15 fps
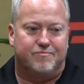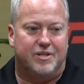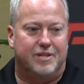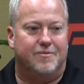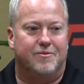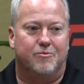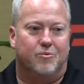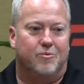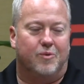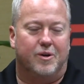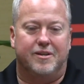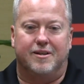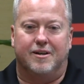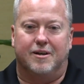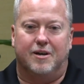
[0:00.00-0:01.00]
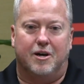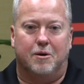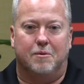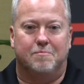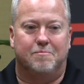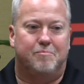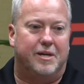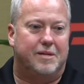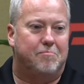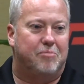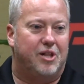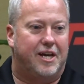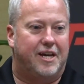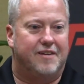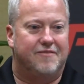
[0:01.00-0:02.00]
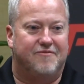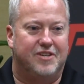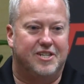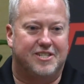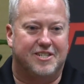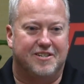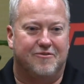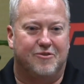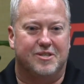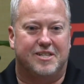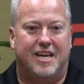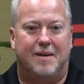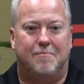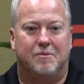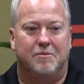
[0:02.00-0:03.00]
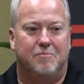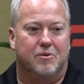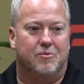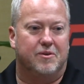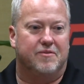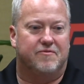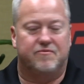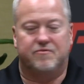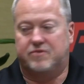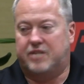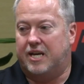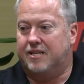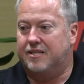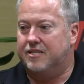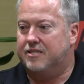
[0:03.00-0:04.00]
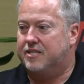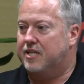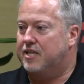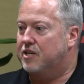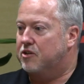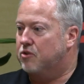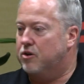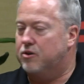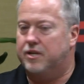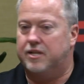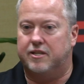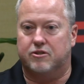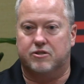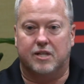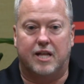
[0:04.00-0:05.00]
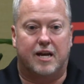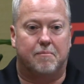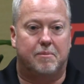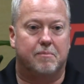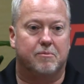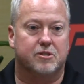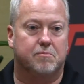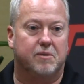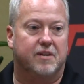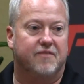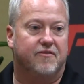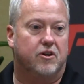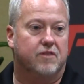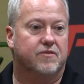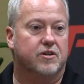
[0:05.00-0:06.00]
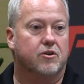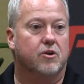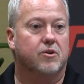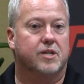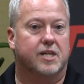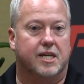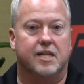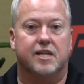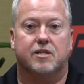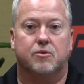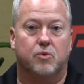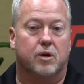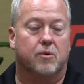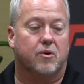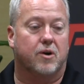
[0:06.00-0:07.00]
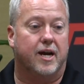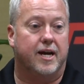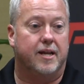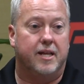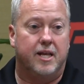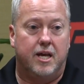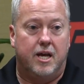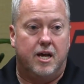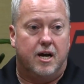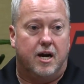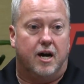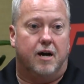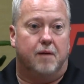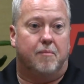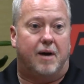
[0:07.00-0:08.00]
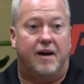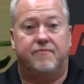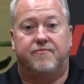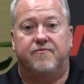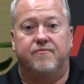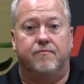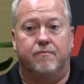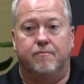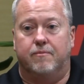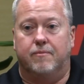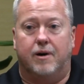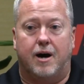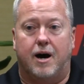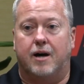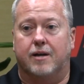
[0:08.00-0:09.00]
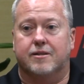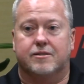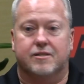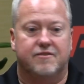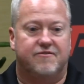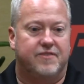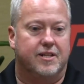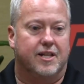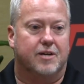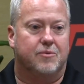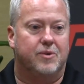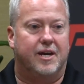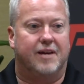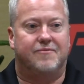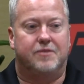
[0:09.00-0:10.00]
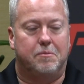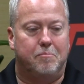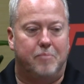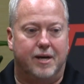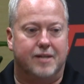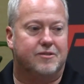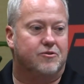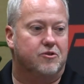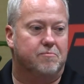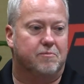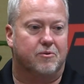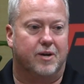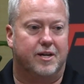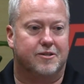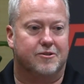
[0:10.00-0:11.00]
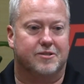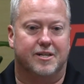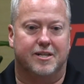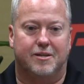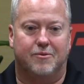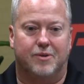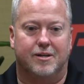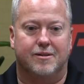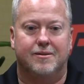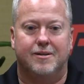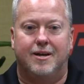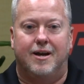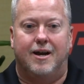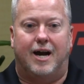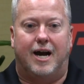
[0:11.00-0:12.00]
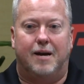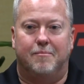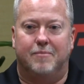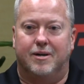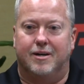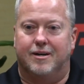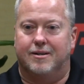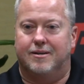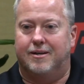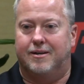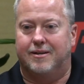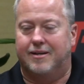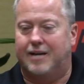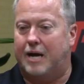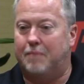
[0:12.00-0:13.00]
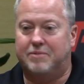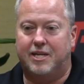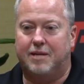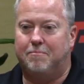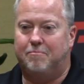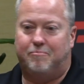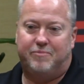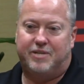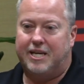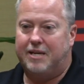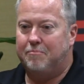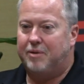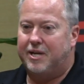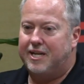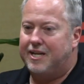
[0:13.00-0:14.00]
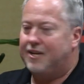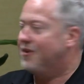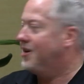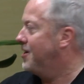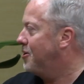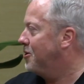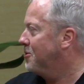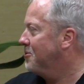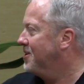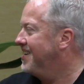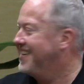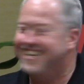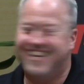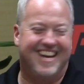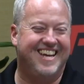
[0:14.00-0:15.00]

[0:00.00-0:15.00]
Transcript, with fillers: didn't, wasn't a, a, big plan vision of what's happened, but we've taken this thing and grown it, and there's a lot of people that have been involved in growth to get it to where we're at. Um, I honestly feel like we have the best group of racers anywhere. I'm uh, I'm team, team PDA all the way,